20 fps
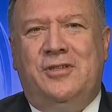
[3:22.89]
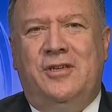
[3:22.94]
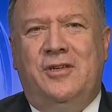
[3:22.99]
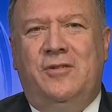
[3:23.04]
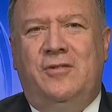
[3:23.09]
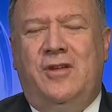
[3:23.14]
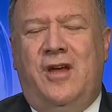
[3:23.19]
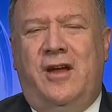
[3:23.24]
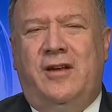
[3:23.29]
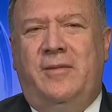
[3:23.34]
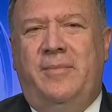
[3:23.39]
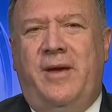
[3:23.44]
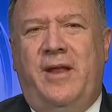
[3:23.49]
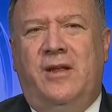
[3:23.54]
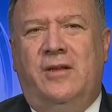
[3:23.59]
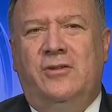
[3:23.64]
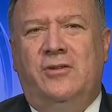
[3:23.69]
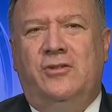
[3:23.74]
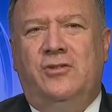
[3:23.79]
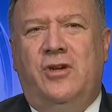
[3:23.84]
that you talked about
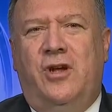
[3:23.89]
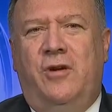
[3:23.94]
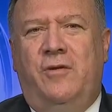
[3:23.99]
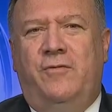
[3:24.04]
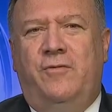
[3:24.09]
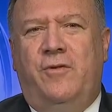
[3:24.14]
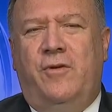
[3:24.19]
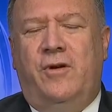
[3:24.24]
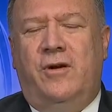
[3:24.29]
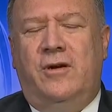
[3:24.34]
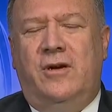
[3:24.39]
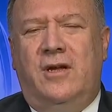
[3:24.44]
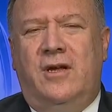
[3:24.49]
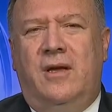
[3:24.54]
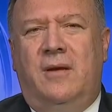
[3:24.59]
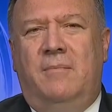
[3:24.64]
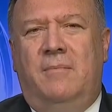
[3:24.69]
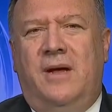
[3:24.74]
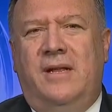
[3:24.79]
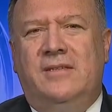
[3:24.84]
on your show for
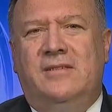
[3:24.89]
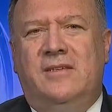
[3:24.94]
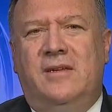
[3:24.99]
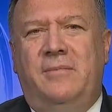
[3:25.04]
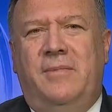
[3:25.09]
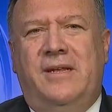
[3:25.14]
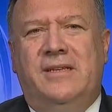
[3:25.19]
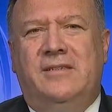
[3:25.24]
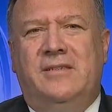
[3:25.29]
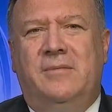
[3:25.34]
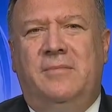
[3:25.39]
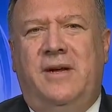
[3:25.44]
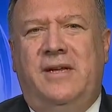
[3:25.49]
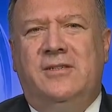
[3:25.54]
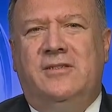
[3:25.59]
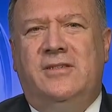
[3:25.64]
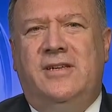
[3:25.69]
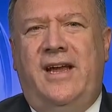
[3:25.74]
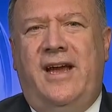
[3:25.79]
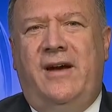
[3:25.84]
months and months and
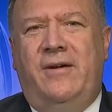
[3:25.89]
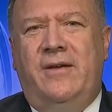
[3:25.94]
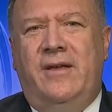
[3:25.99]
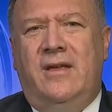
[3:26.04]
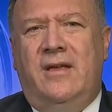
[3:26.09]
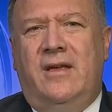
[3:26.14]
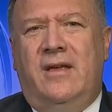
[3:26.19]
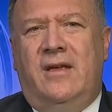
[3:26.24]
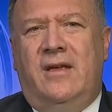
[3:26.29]
months now.